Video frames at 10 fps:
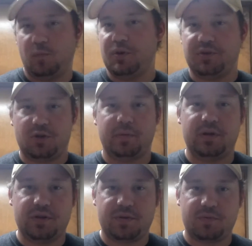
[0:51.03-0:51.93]
was
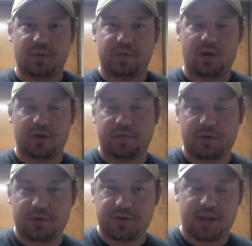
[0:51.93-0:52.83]
attributed to some sort of
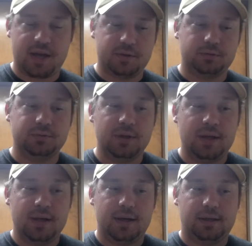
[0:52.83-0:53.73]
controversial scandal.
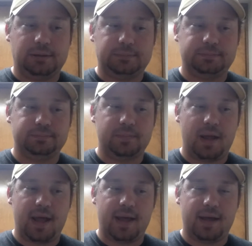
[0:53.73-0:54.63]

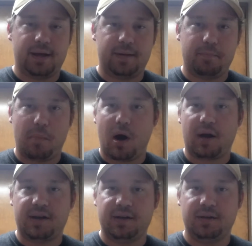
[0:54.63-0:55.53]
A
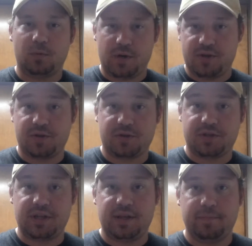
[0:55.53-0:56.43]
mock
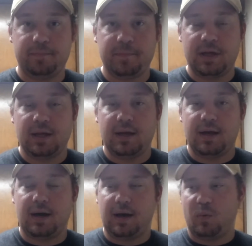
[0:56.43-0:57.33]
research team
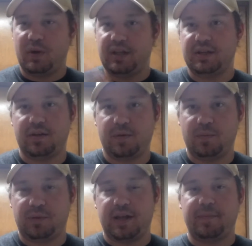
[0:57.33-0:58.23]
went
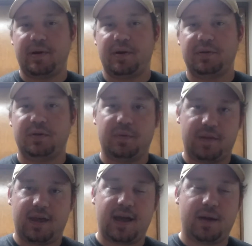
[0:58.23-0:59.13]
into Planned Parenthood
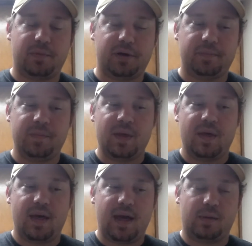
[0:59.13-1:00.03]
with a camera
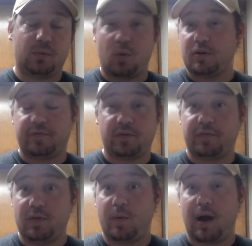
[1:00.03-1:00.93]
and reported for
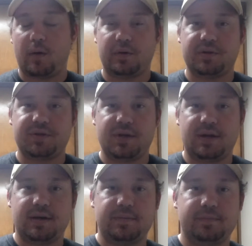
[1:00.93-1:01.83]
a few hours
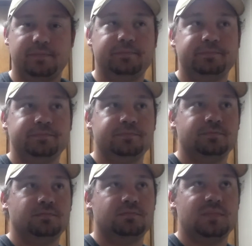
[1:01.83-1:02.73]

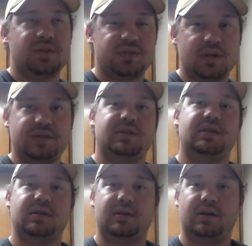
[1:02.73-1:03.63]

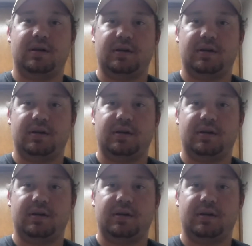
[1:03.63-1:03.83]
discussing